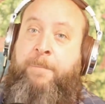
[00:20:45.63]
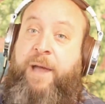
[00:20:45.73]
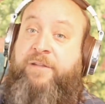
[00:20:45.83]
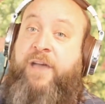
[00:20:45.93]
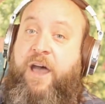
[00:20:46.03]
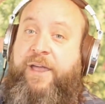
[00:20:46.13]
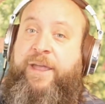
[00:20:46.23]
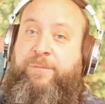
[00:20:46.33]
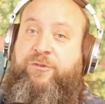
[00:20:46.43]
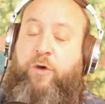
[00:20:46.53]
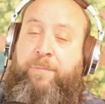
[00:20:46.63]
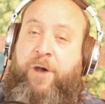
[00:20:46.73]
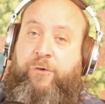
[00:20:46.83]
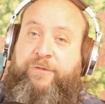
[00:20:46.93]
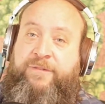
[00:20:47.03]
by tying him to a
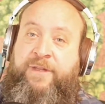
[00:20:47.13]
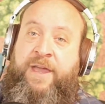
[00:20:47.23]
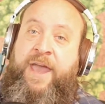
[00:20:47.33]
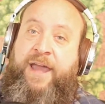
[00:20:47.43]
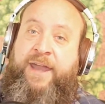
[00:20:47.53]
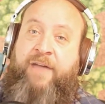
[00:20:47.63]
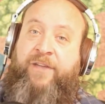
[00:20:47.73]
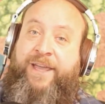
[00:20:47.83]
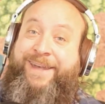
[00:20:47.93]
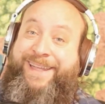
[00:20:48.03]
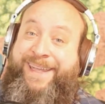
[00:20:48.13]
post and having an